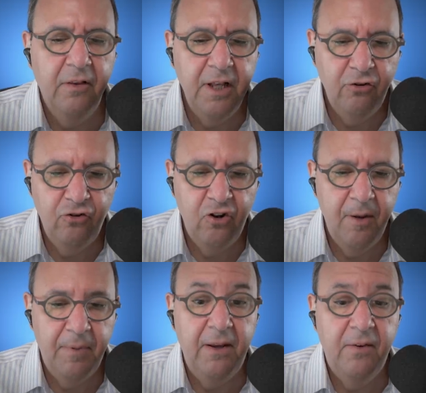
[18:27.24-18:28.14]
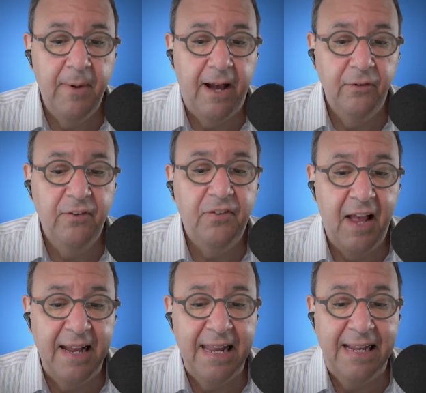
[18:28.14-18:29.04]
leadership is about
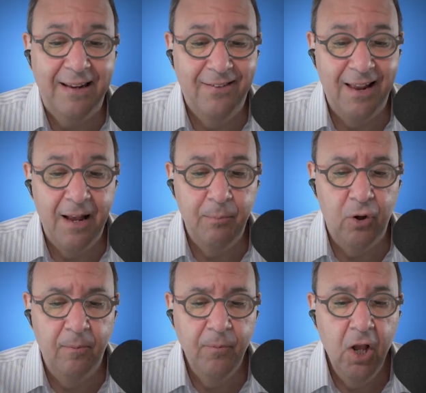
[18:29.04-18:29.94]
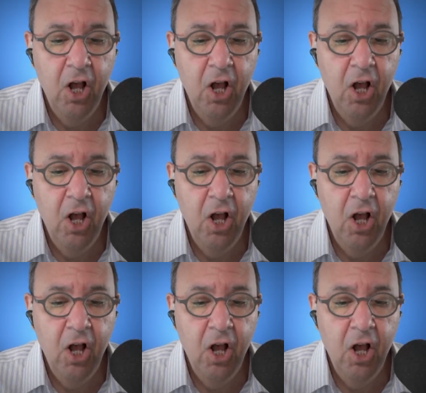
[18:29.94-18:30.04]
setting an example